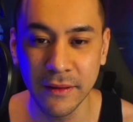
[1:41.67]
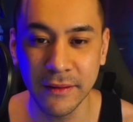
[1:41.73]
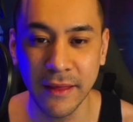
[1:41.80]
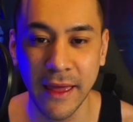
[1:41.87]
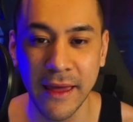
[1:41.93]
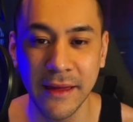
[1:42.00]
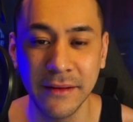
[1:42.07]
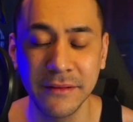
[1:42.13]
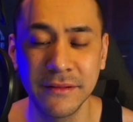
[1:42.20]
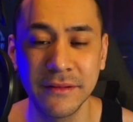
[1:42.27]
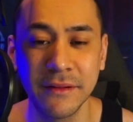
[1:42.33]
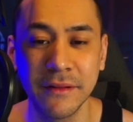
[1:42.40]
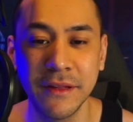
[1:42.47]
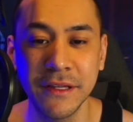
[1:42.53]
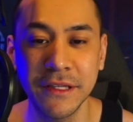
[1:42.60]
And
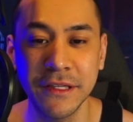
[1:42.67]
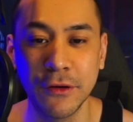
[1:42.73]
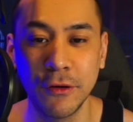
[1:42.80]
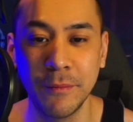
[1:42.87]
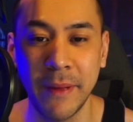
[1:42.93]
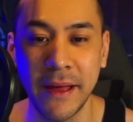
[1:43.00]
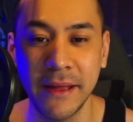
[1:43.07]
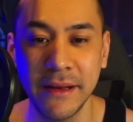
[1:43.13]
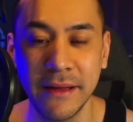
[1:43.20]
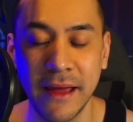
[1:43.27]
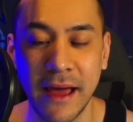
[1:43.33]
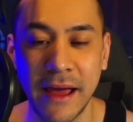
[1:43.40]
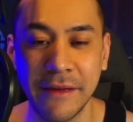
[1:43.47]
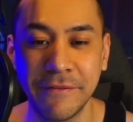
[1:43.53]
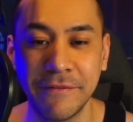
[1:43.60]
this Golbat,
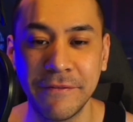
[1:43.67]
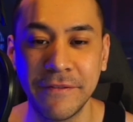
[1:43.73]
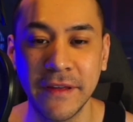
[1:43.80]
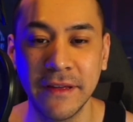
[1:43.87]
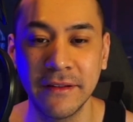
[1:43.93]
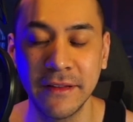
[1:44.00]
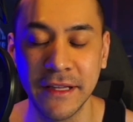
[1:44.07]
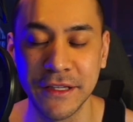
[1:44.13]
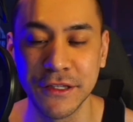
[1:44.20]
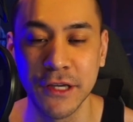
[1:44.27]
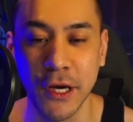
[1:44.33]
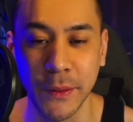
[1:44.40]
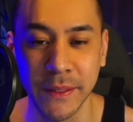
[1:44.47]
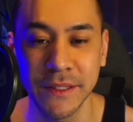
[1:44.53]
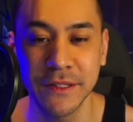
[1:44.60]
I feel, is
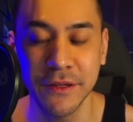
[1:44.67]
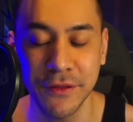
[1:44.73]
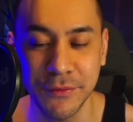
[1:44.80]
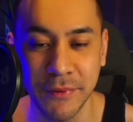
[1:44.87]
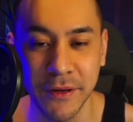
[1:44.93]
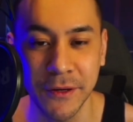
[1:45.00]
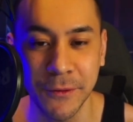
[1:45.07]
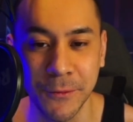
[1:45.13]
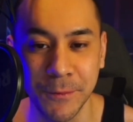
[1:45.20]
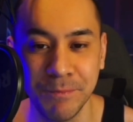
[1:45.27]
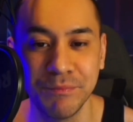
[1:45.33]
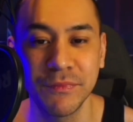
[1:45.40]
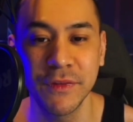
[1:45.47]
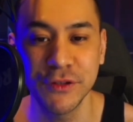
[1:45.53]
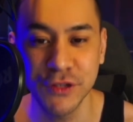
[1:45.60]
going to throw
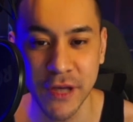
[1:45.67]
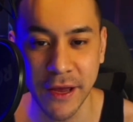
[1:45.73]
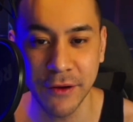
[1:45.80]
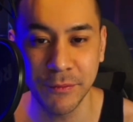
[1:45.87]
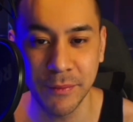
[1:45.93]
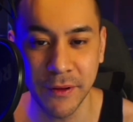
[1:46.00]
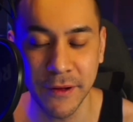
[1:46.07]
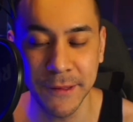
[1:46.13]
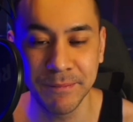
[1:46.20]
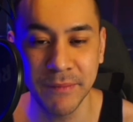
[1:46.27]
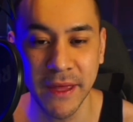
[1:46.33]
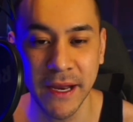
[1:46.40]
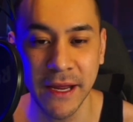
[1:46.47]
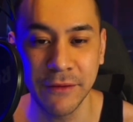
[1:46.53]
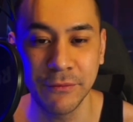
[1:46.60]
a Shadow Ball,
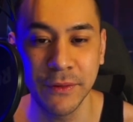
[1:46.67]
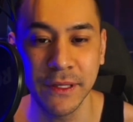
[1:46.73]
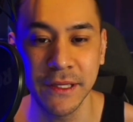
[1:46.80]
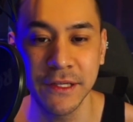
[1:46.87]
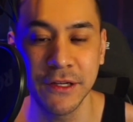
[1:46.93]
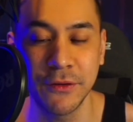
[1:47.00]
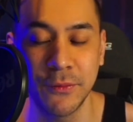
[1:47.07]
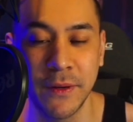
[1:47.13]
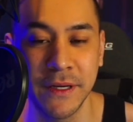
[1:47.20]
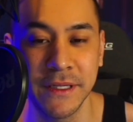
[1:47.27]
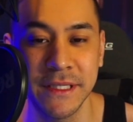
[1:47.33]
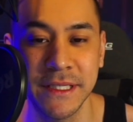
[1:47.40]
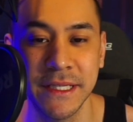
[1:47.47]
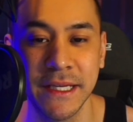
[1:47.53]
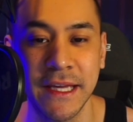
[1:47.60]
and I really don't want to
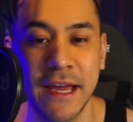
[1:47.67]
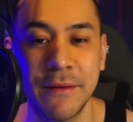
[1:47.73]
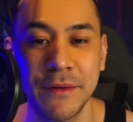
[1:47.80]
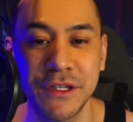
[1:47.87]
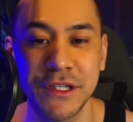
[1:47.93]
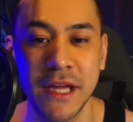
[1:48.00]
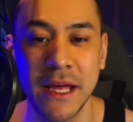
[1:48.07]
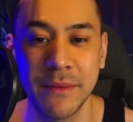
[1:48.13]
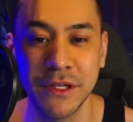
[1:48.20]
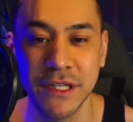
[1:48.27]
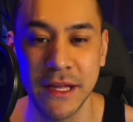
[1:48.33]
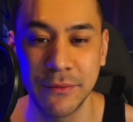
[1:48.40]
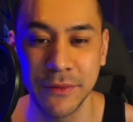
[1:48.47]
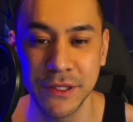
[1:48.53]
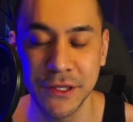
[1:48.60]
see how much damage
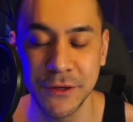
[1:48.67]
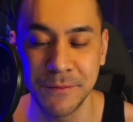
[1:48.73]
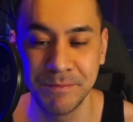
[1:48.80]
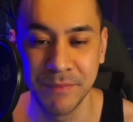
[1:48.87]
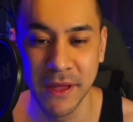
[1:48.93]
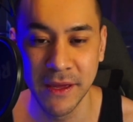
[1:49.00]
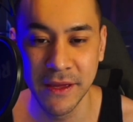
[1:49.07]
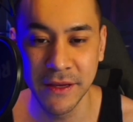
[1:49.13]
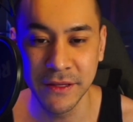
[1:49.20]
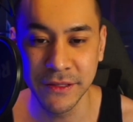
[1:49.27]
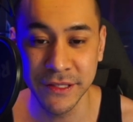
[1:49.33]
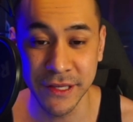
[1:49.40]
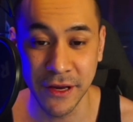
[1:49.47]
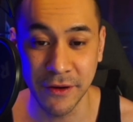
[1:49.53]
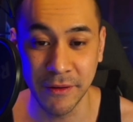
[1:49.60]
that would do.
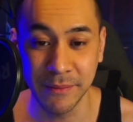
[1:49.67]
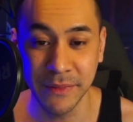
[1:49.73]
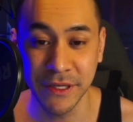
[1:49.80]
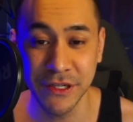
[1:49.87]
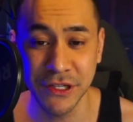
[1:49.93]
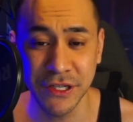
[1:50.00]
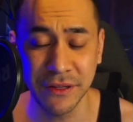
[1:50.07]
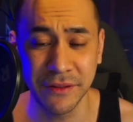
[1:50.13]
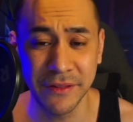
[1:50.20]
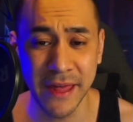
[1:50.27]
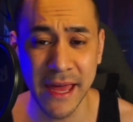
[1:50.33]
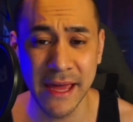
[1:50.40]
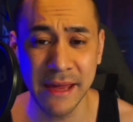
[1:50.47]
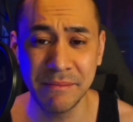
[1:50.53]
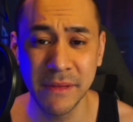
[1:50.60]
So I'm going to shield
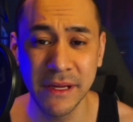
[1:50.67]
that.